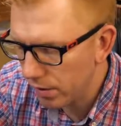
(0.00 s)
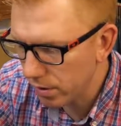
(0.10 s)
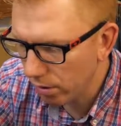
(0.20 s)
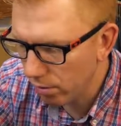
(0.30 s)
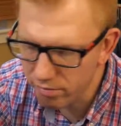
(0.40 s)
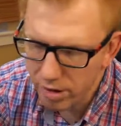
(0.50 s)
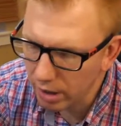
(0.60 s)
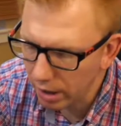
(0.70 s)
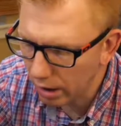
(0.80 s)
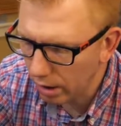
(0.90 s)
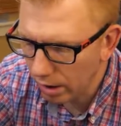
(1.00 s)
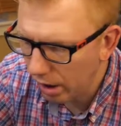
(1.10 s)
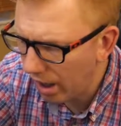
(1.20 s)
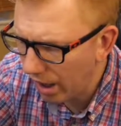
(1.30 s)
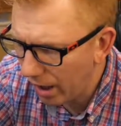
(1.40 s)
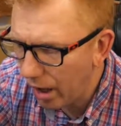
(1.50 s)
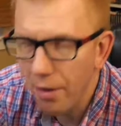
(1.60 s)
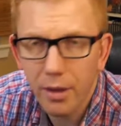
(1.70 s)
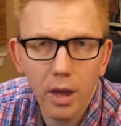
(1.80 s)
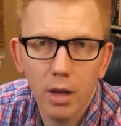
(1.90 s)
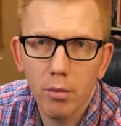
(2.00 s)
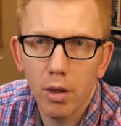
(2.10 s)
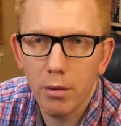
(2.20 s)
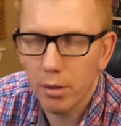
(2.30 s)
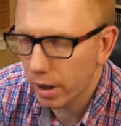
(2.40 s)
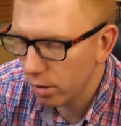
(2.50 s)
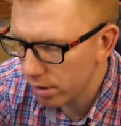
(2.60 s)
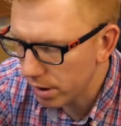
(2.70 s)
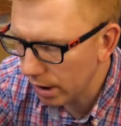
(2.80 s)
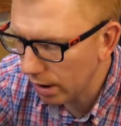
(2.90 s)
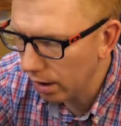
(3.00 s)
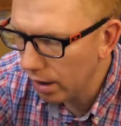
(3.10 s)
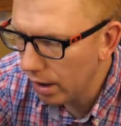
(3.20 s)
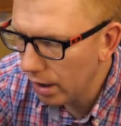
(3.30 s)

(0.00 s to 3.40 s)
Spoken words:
So really, I think a really good deal,